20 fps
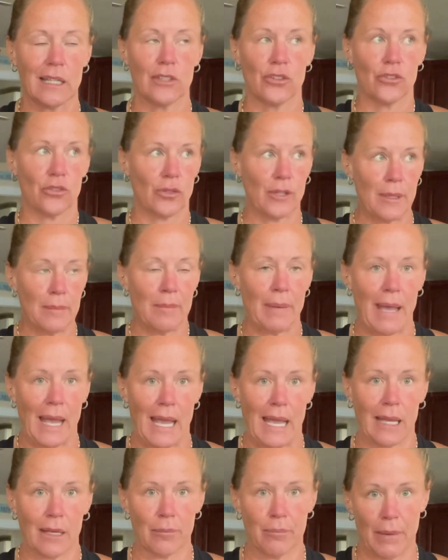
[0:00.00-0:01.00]
treat
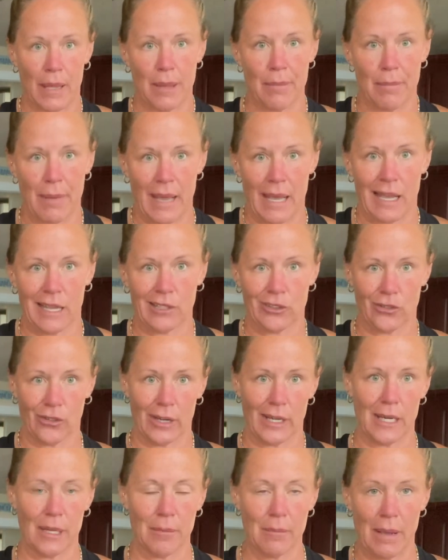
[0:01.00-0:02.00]
bag, bait bag,
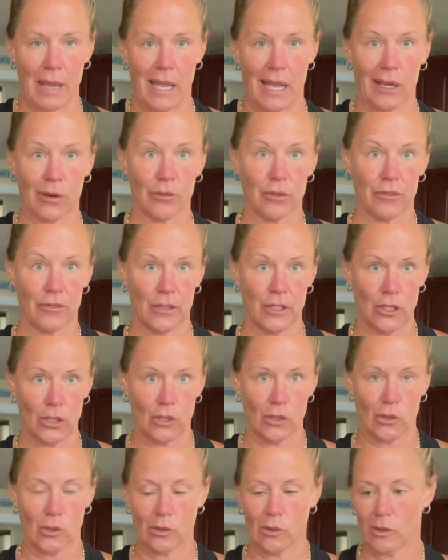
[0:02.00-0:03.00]
training bag
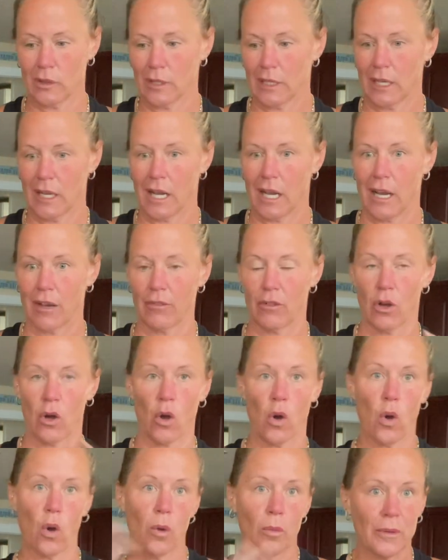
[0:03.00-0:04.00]
review of a
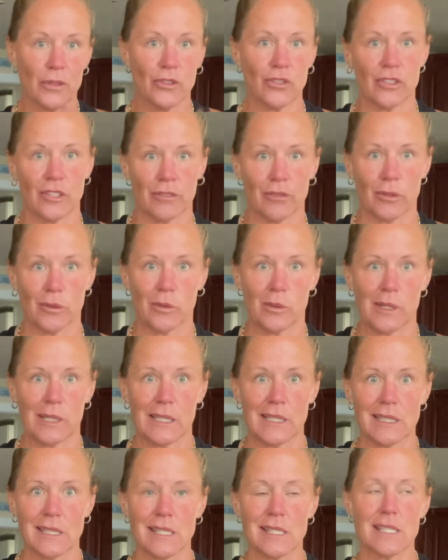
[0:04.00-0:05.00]
whole bunch of different
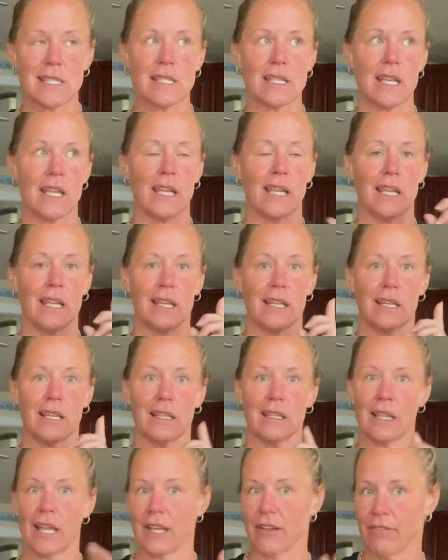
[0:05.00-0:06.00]
ones
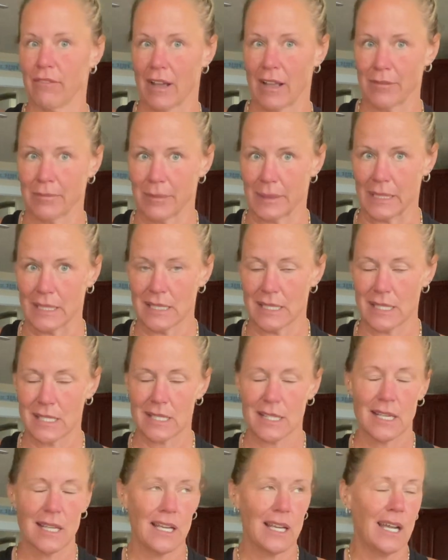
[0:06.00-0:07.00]
in like 5 minutes.
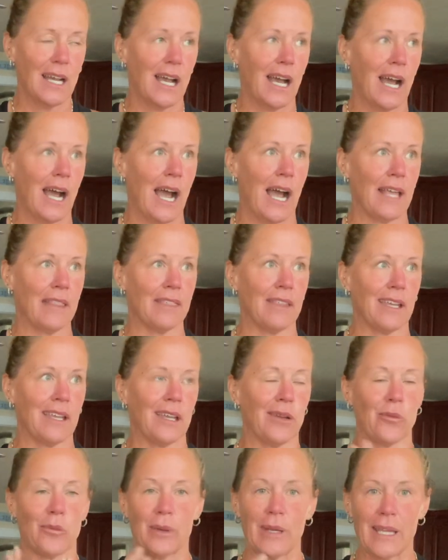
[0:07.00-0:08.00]
I
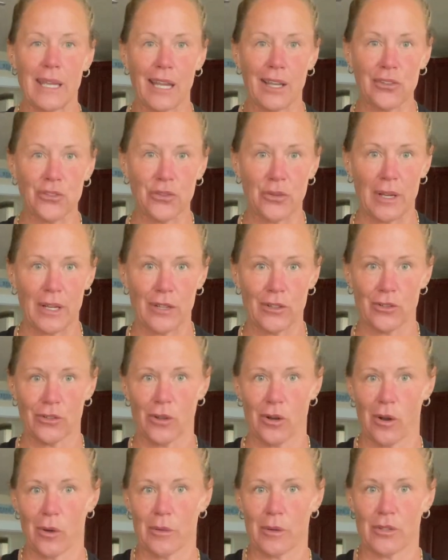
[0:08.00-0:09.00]
think we as trainers
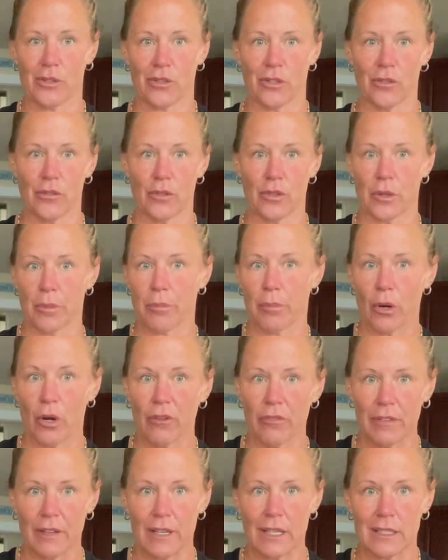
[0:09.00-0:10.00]
are always looking for the
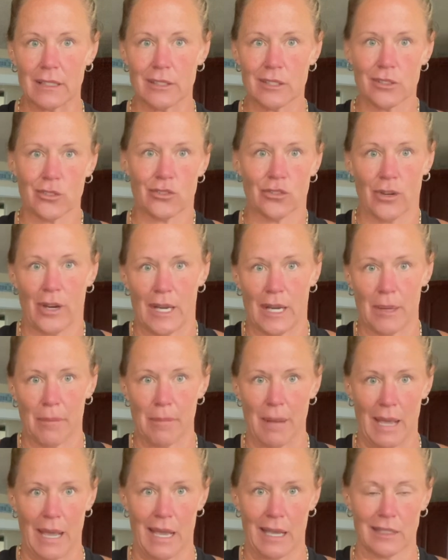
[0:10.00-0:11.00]
perfect training
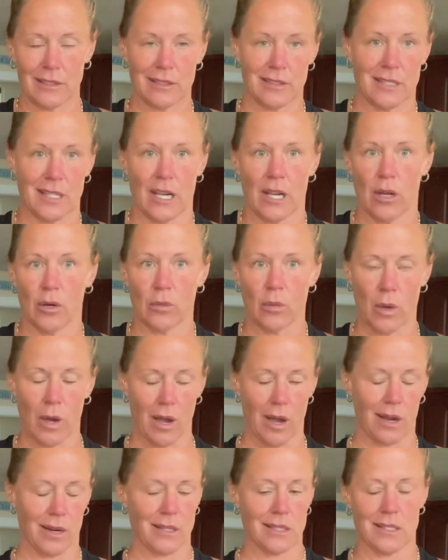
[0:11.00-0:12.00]
bag to take on
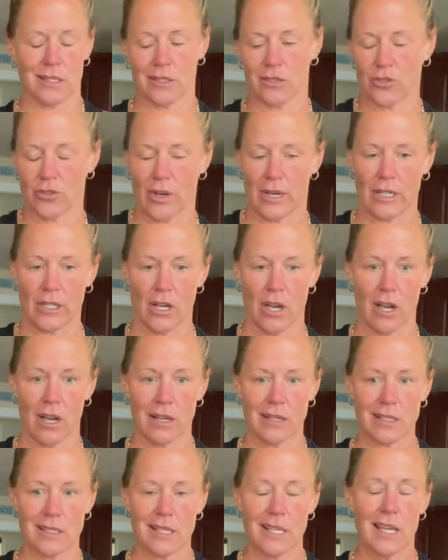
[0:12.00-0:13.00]
walks and train
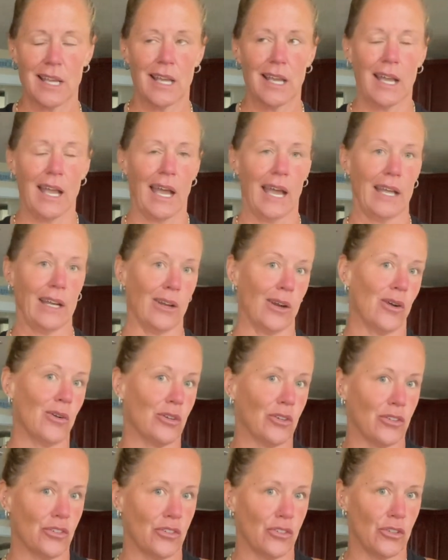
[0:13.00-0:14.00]
dogs, and
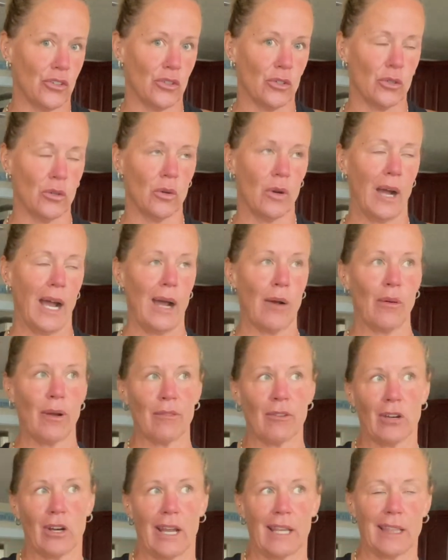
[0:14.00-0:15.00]
owners too.
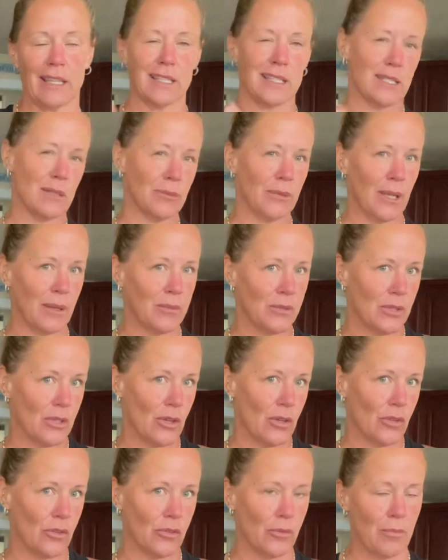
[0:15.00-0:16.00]
However, I think sometimes
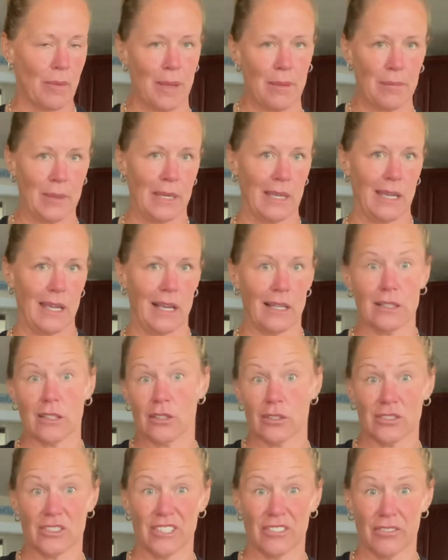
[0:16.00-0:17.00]
those might be a
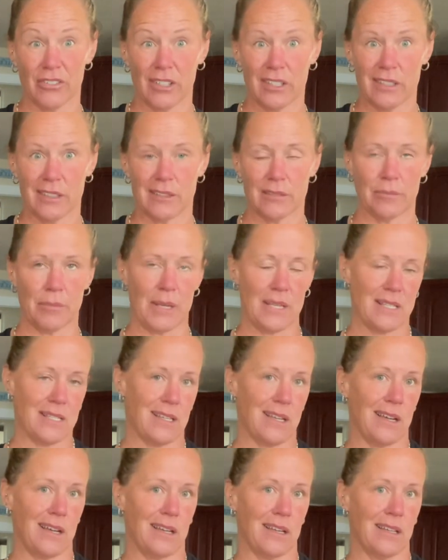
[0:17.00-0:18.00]
little different based
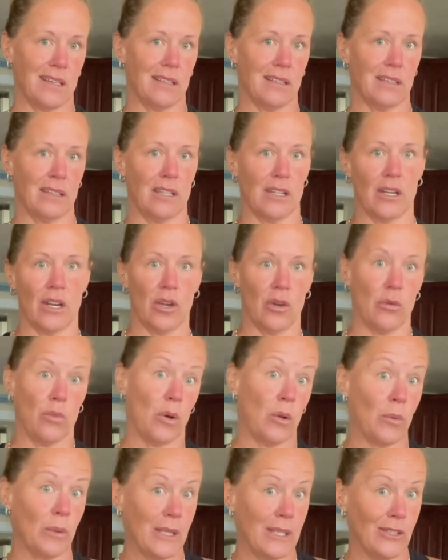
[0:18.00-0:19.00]
on,
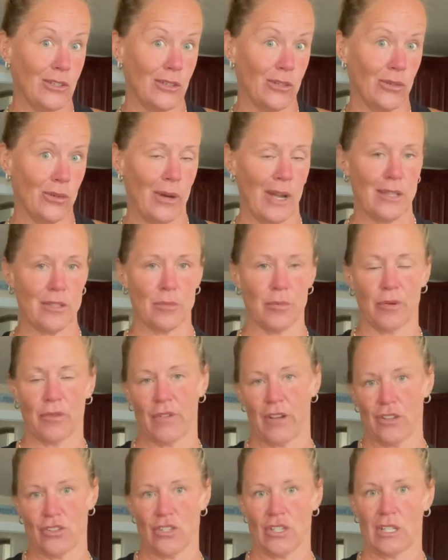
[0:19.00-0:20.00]
what we do as a
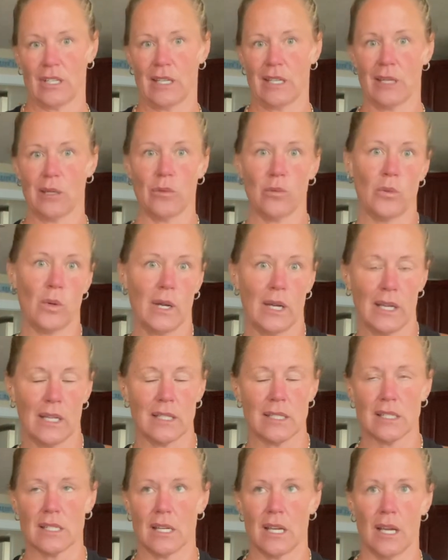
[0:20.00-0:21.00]
profession and
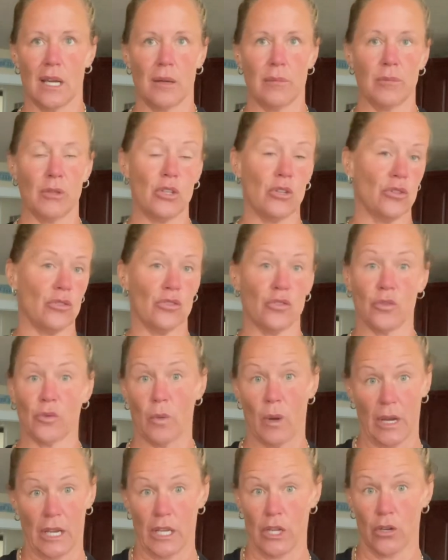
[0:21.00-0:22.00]
what you just
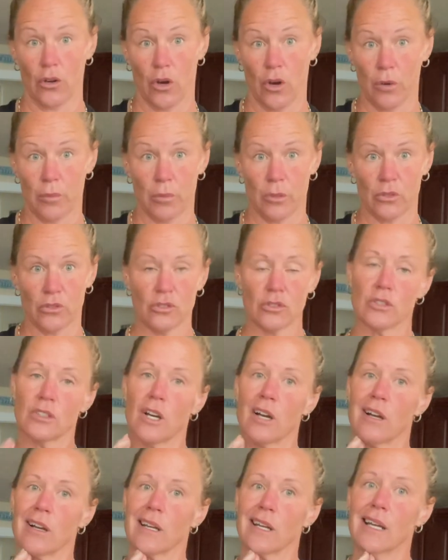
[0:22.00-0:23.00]
walking your own personal
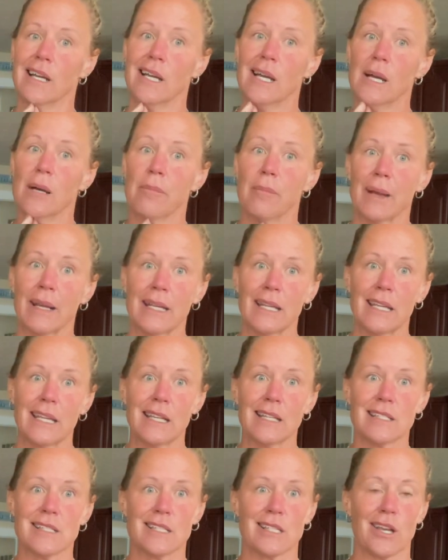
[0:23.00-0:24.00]
dog might
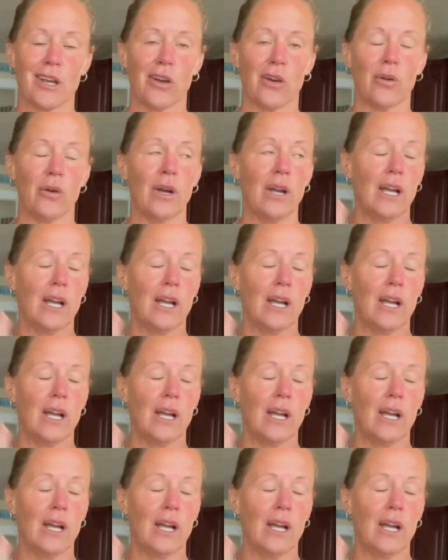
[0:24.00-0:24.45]
need. So